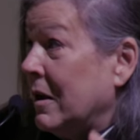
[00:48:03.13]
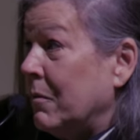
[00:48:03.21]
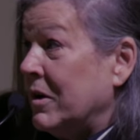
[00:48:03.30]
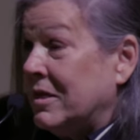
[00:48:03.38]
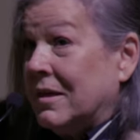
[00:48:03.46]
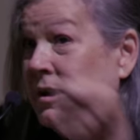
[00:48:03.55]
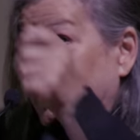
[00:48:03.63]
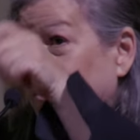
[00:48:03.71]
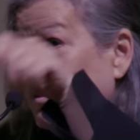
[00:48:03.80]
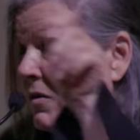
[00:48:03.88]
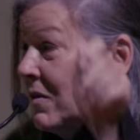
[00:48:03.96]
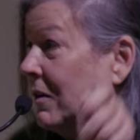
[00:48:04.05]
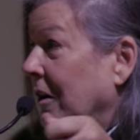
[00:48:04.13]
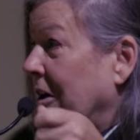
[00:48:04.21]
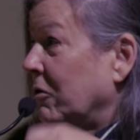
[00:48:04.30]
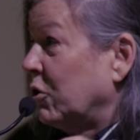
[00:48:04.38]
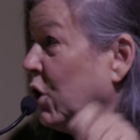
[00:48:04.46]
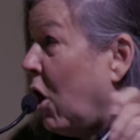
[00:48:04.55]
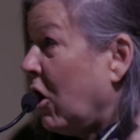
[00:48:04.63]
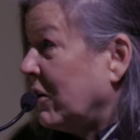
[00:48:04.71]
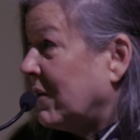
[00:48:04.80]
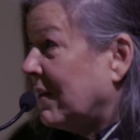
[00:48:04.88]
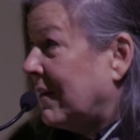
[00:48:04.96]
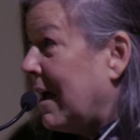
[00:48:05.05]
and they went there, and there's a little
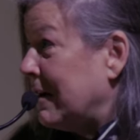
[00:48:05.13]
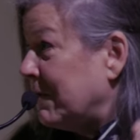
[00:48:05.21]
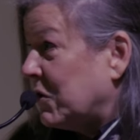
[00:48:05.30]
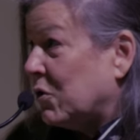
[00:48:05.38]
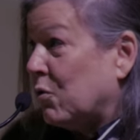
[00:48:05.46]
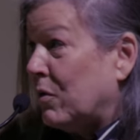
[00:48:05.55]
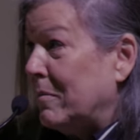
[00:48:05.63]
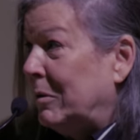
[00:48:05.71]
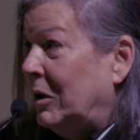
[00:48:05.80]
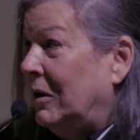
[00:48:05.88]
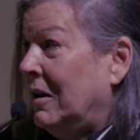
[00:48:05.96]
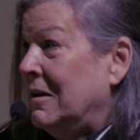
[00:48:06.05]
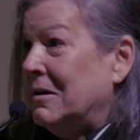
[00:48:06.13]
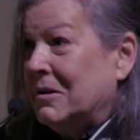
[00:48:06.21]
chalk kind of scribble